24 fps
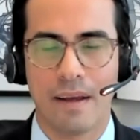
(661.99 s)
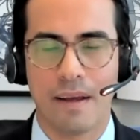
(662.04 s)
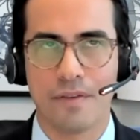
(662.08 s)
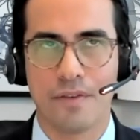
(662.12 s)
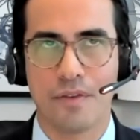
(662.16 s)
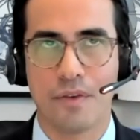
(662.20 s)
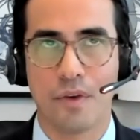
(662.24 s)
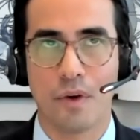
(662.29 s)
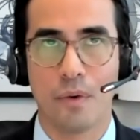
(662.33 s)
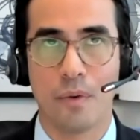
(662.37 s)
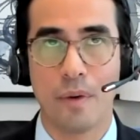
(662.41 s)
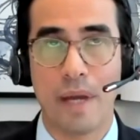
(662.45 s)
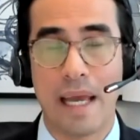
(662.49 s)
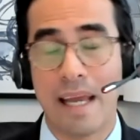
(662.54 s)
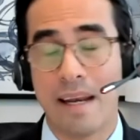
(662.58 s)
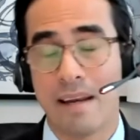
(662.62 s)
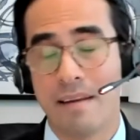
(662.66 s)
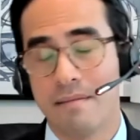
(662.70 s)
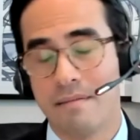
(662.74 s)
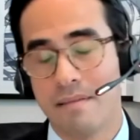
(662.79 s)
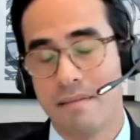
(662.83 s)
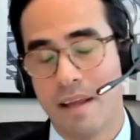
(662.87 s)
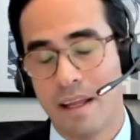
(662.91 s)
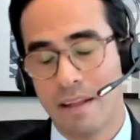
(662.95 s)
So
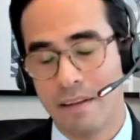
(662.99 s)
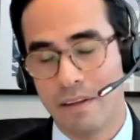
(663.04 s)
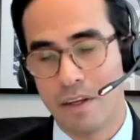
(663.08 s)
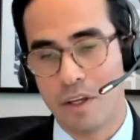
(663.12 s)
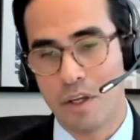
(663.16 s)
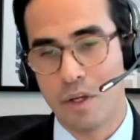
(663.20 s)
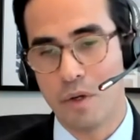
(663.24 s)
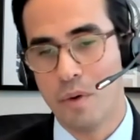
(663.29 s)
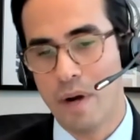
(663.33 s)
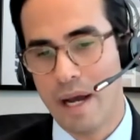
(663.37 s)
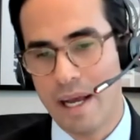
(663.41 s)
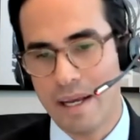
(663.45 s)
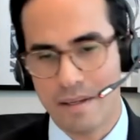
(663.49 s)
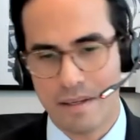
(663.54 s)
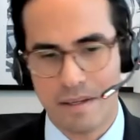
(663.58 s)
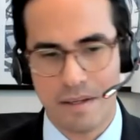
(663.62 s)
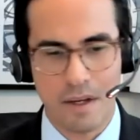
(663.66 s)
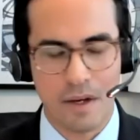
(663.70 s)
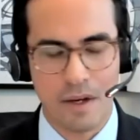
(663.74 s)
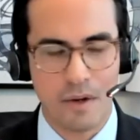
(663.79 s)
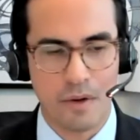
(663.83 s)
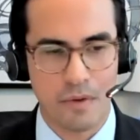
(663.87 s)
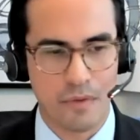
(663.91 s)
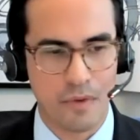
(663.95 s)
in the U.S.,
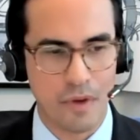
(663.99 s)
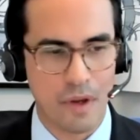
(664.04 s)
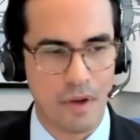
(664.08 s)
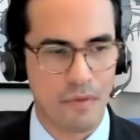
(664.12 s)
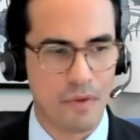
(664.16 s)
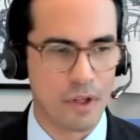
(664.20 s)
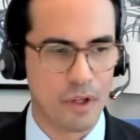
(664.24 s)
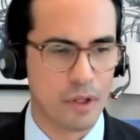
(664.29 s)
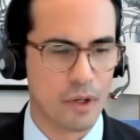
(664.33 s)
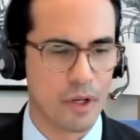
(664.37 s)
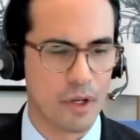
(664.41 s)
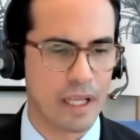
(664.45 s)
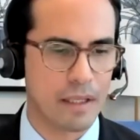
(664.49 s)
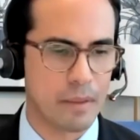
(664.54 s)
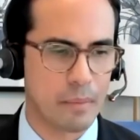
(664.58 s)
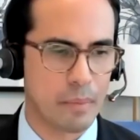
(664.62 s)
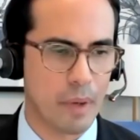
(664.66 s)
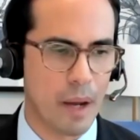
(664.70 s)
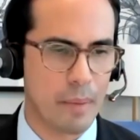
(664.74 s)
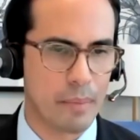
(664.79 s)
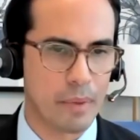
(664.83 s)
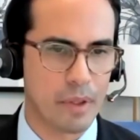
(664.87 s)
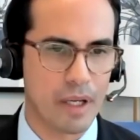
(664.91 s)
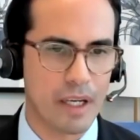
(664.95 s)
if you look at the
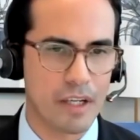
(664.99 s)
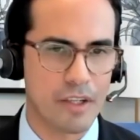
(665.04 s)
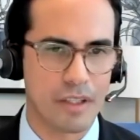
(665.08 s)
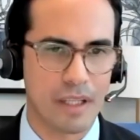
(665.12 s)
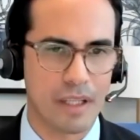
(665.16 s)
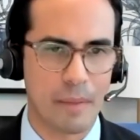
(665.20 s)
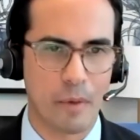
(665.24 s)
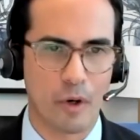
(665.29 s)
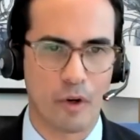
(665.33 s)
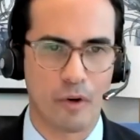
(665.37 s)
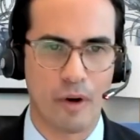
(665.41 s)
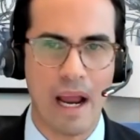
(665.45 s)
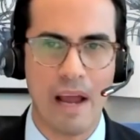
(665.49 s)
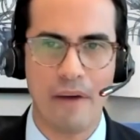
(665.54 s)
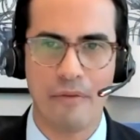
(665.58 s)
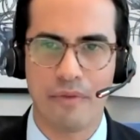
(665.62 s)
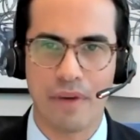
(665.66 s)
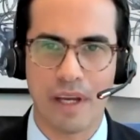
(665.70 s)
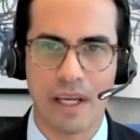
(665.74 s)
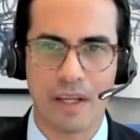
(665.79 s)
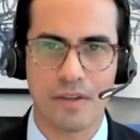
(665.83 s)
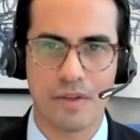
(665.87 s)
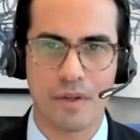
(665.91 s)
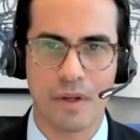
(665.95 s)
population
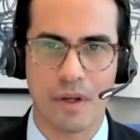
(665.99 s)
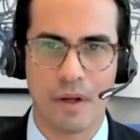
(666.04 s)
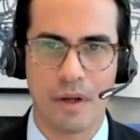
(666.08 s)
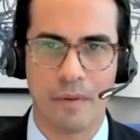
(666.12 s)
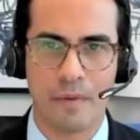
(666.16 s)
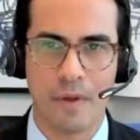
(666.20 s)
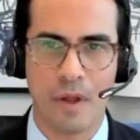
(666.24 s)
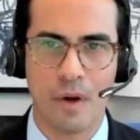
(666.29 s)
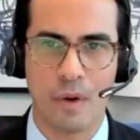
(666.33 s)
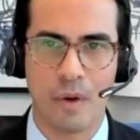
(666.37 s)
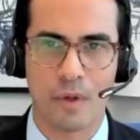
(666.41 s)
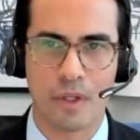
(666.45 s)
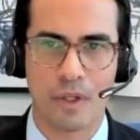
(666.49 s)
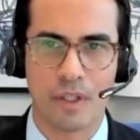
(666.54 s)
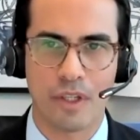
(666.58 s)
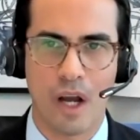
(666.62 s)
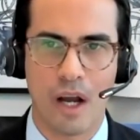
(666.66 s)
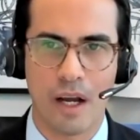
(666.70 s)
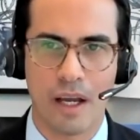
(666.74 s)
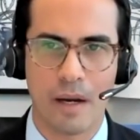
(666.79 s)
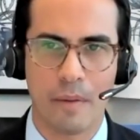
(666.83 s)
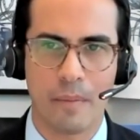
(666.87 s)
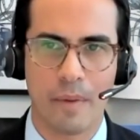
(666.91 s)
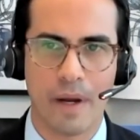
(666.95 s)
demographics, we're
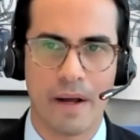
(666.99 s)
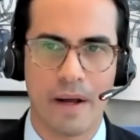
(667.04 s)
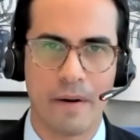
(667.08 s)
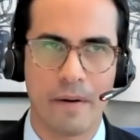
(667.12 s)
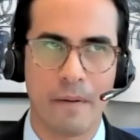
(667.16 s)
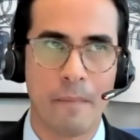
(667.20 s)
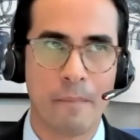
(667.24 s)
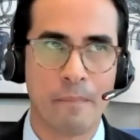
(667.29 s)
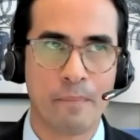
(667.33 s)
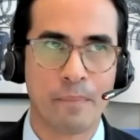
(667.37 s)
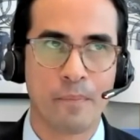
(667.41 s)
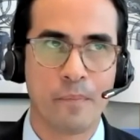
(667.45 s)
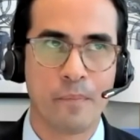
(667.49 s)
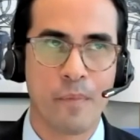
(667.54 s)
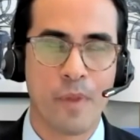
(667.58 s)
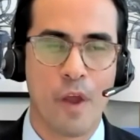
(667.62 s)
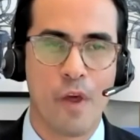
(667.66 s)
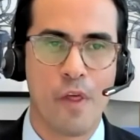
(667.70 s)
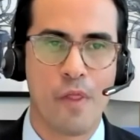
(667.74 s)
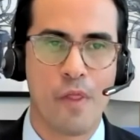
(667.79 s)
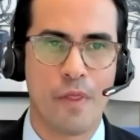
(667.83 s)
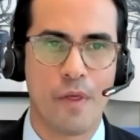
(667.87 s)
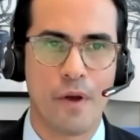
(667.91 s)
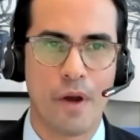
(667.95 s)
talking about
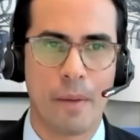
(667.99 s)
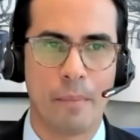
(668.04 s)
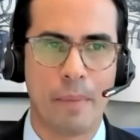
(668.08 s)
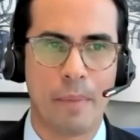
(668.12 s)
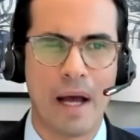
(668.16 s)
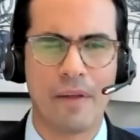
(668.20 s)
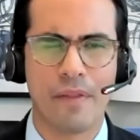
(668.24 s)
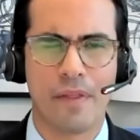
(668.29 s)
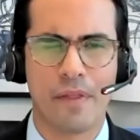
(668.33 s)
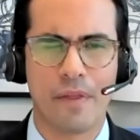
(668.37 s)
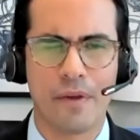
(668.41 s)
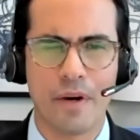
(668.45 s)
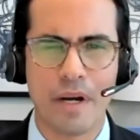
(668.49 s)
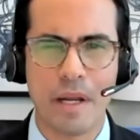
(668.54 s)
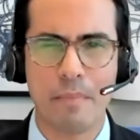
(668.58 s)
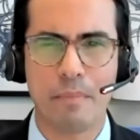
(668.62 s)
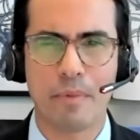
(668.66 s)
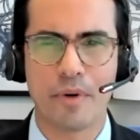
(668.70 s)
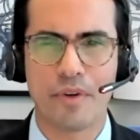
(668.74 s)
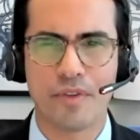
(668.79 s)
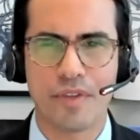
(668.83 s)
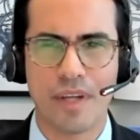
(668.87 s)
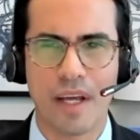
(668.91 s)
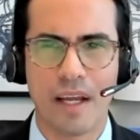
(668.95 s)

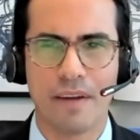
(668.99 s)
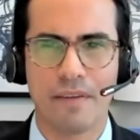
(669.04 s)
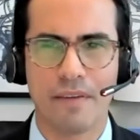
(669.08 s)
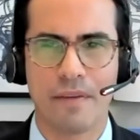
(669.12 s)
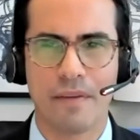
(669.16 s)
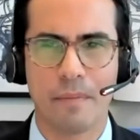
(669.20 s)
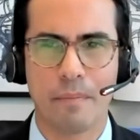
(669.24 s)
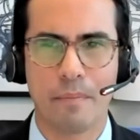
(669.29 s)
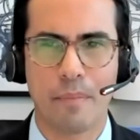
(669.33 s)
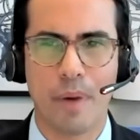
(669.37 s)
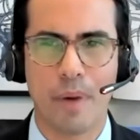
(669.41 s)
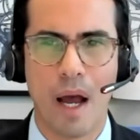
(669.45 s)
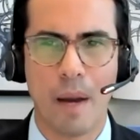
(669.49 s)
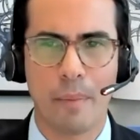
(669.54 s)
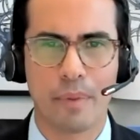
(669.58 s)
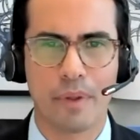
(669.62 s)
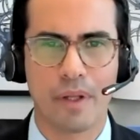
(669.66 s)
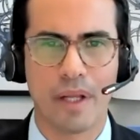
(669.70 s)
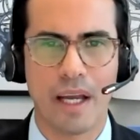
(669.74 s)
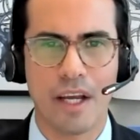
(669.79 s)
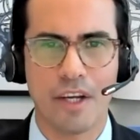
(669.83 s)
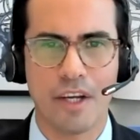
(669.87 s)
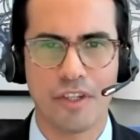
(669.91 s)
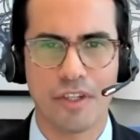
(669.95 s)
30% of the
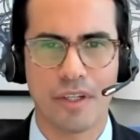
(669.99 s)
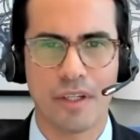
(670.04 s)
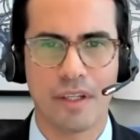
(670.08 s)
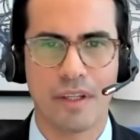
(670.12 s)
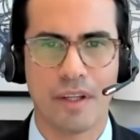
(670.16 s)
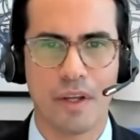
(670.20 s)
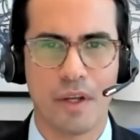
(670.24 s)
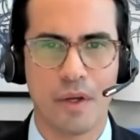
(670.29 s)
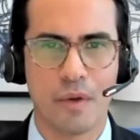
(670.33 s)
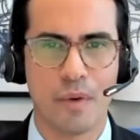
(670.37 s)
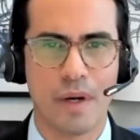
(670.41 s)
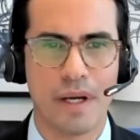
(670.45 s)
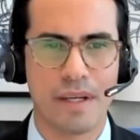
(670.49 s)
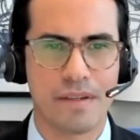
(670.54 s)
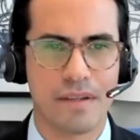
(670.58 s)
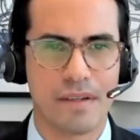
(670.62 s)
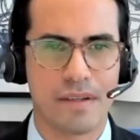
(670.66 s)
population in the U.S.